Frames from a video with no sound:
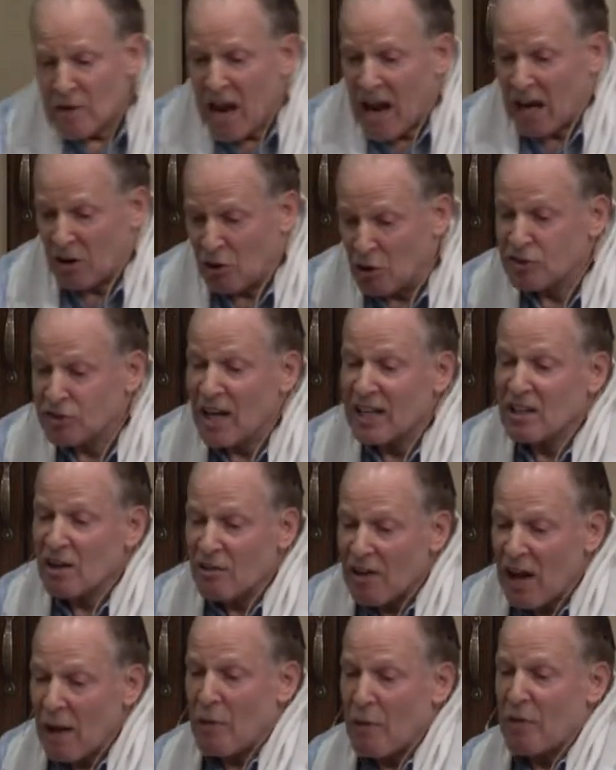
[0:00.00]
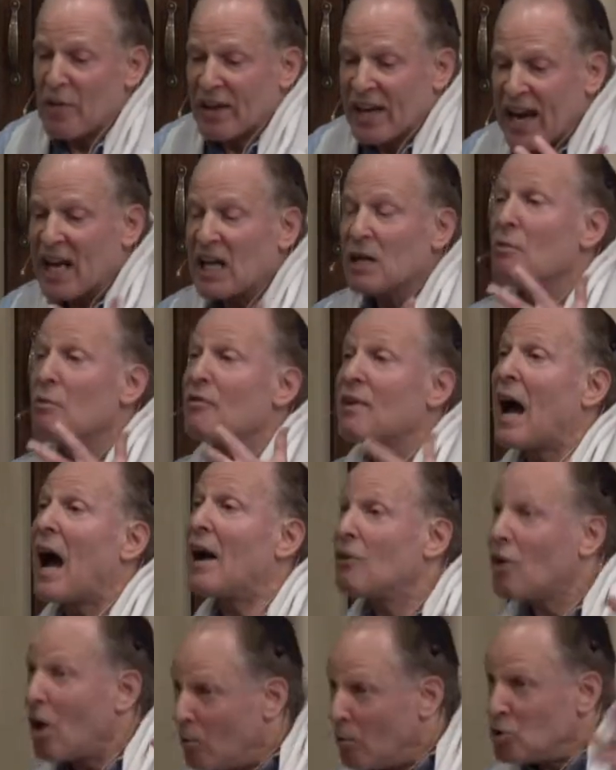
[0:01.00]
It looked like to them that the kingdom of
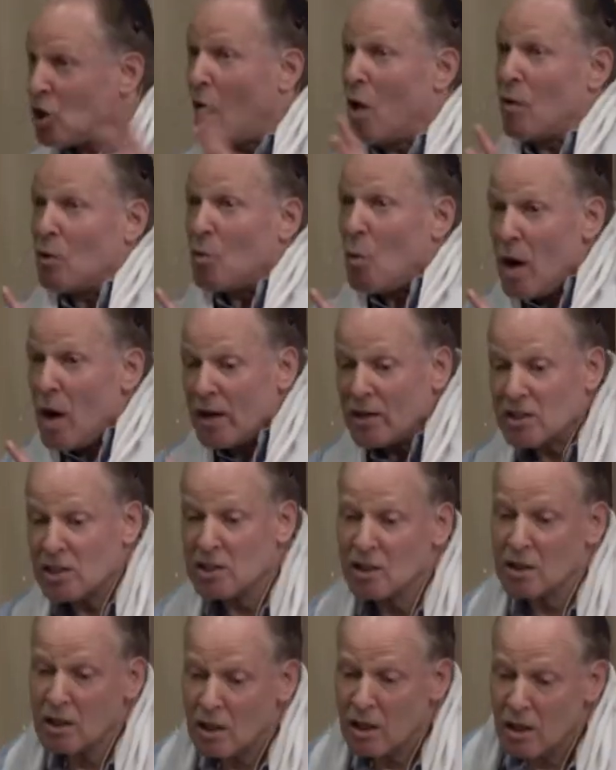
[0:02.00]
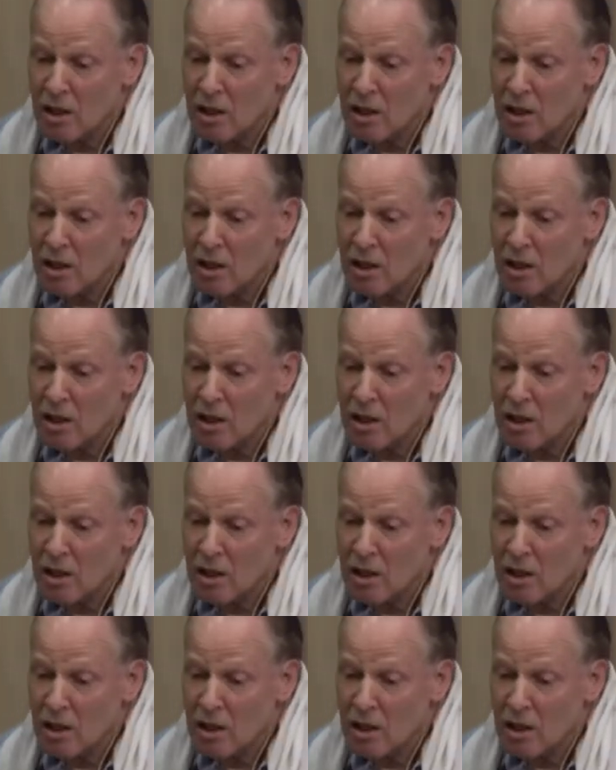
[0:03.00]
God comes all at once.